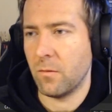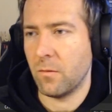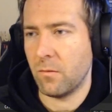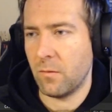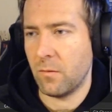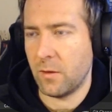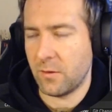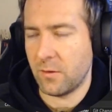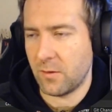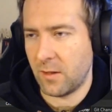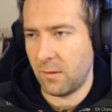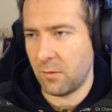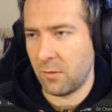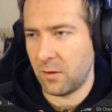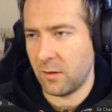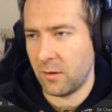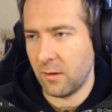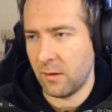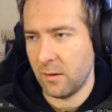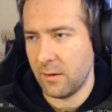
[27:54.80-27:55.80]
let's keep it
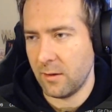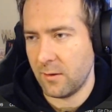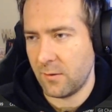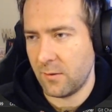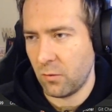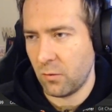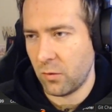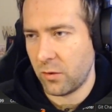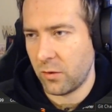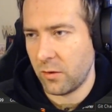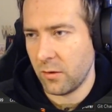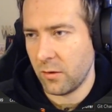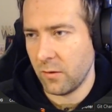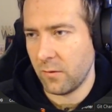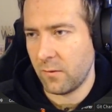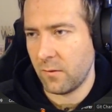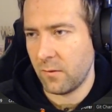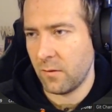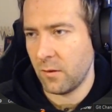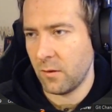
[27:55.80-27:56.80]
in the list
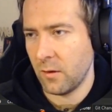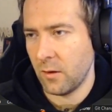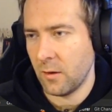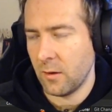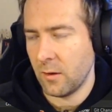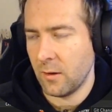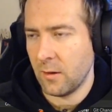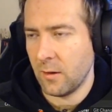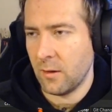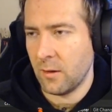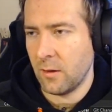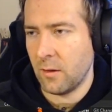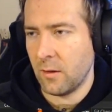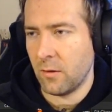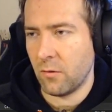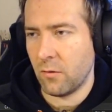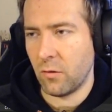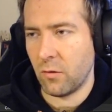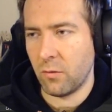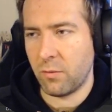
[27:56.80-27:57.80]
world,
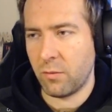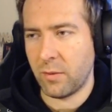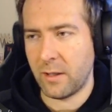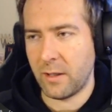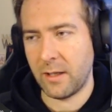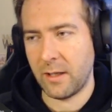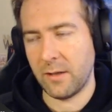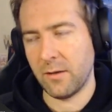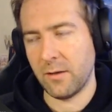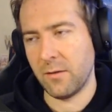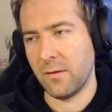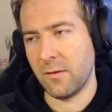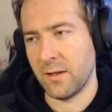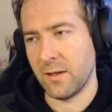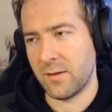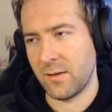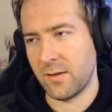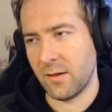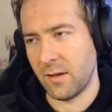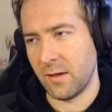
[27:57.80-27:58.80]
group by the
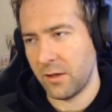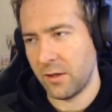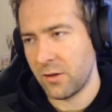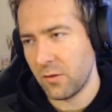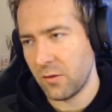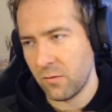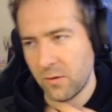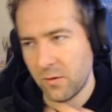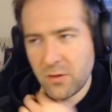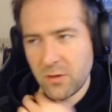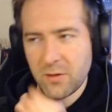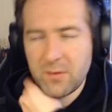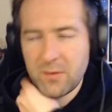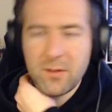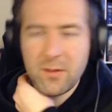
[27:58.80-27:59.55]
destination, which is the